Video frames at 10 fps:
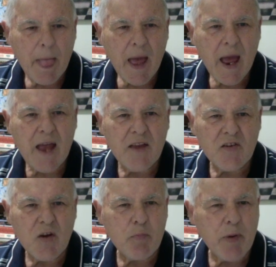and
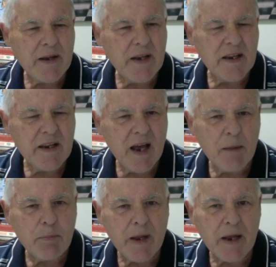so Pragnanandhaa
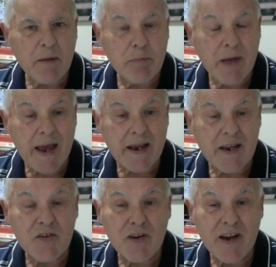playing black, he's
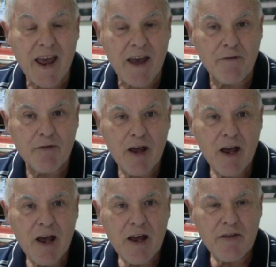got to have
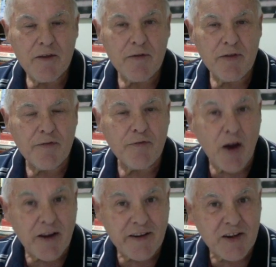the
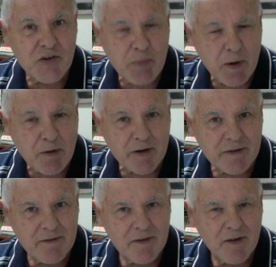fighting spirit
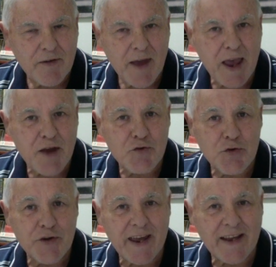of Andrew
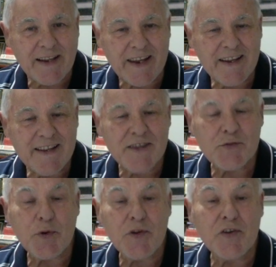Kelly. That's
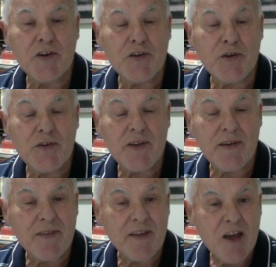what he's got to do. He's got
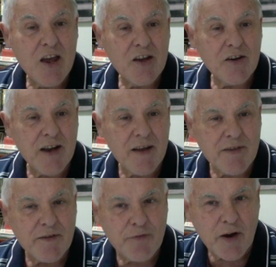Got to have the
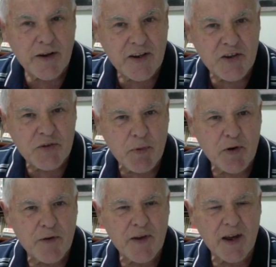fighting spirit
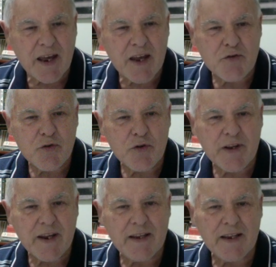of young Andrew
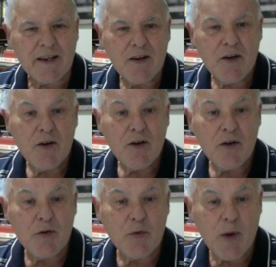Kelly,
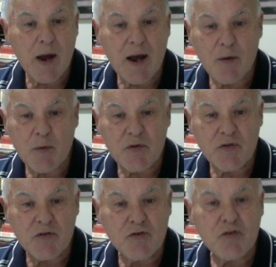who was
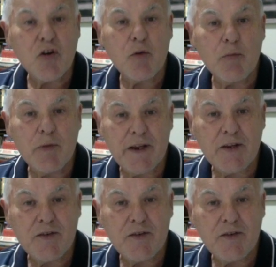terminally